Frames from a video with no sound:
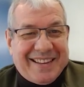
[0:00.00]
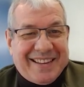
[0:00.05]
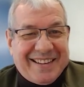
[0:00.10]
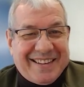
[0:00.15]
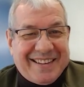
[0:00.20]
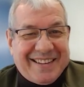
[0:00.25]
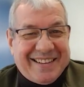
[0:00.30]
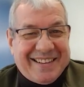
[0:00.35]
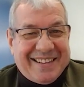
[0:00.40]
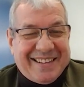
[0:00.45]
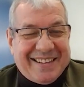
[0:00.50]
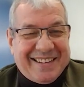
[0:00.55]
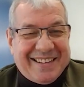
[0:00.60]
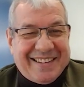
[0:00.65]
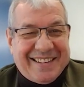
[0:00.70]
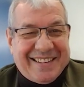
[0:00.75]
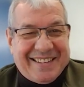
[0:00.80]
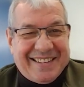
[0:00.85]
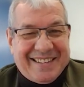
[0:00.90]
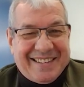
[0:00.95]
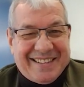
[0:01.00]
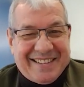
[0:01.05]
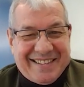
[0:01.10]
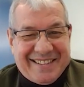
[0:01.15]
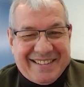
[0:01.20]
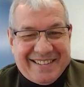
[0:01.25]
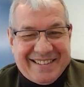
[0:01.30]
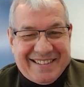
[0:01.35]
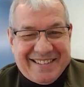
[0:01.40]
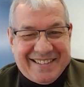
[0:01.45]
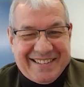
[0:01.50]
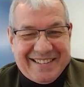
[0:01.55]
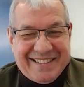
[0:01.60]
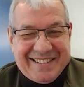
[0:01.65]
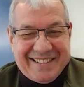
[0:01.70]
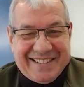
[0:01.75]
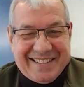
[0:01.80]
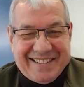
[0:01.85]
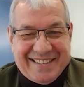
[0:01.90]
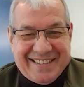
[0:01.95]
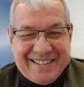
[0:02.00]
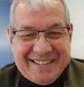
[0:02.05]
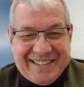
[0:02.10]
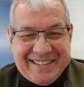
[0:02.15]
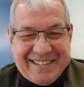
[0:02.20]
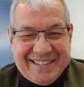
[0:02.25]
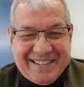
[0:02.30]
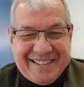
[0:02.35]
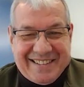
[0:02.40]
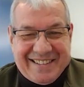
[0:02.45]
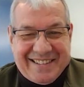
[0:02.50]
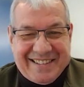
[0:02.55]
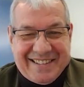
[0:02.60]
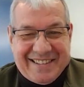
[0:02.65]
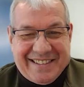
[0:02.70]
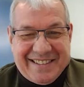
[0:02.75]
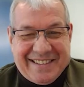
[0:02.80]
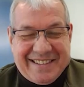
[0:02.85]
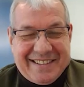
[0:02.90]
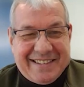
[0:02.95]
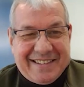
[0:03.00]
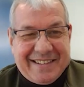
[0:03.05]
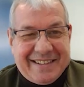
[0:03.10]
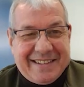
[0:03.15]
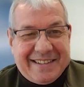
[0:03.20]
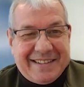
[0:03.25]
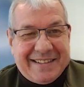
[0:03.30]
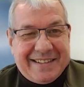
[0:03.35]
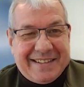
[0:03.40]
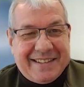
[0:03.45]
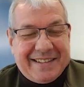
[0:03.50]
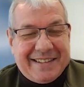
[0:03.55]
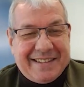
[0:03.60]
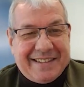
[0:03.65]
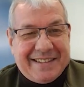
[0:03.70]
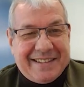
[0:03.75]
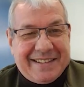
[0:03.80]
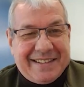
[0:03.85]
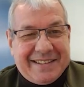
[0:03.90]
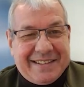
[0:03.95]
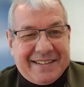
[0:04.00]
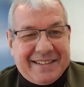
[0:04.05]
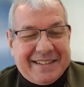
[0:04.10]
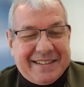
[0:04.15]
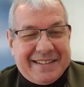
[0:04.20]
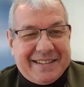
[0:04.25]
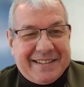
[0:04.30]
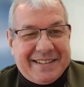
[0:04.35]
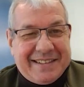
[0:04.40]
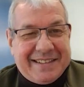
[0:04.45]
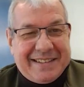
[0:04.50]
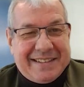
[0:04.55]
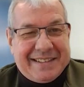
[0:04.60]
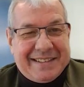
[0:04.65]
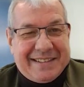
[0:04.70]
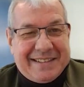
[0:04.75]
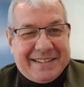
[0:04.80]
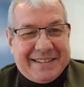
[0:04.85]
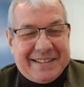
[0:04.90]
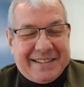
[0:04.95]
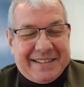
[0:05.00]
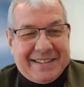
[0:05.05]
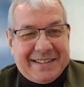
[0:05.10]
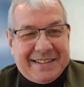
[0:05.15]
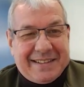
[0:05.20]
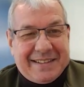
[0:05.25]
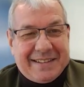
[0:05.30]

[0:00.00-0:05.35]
The person shown says nothing.